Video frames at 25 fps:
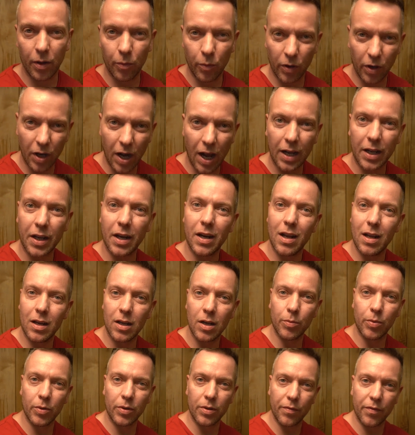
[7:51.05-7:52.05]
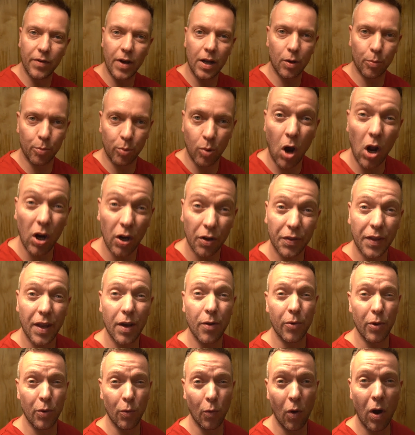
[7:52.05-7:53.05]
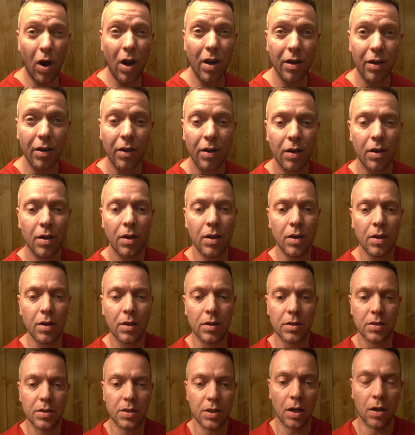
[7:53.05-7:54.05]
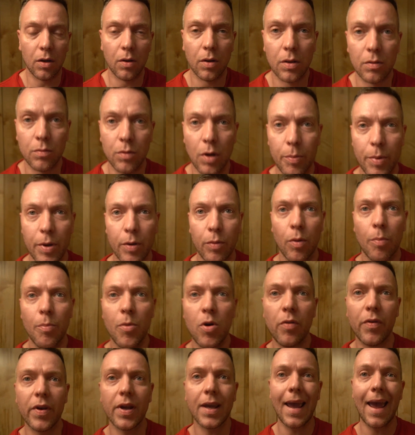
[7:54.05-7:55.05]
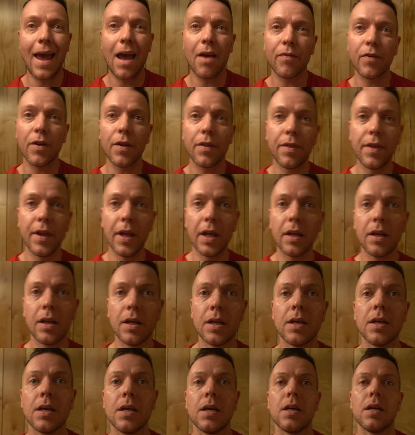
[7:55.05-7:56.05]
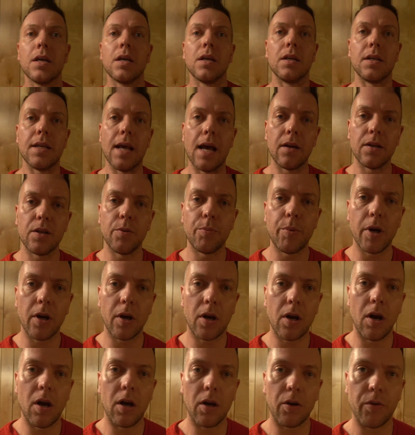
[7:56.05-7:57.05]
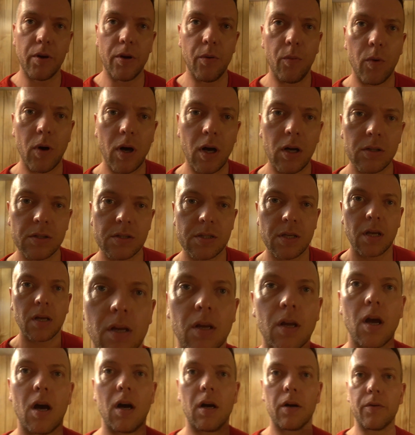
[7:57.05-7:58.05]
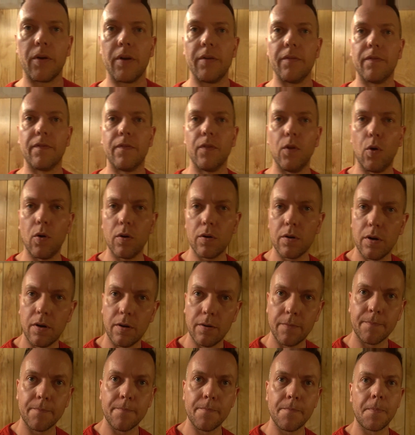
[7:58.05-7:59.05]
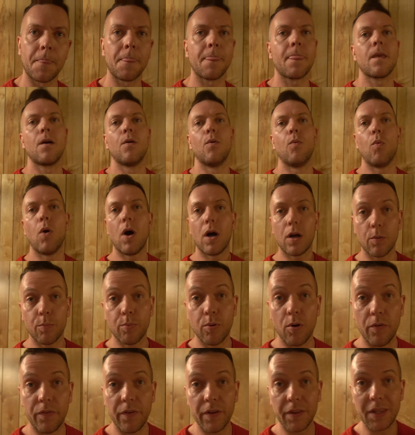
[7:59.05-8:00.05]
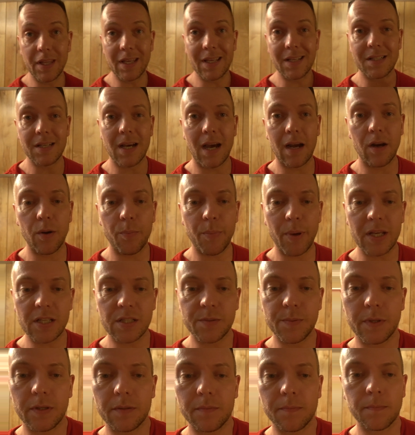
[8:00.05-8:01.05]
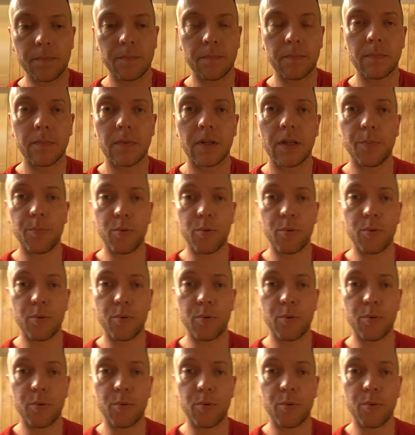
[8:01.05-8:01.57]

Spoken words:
and we're not gonna end up with the final product that we want. So we'll be removing everything down to bare concrete walls, concrete floor, waterproofing the entire basement, the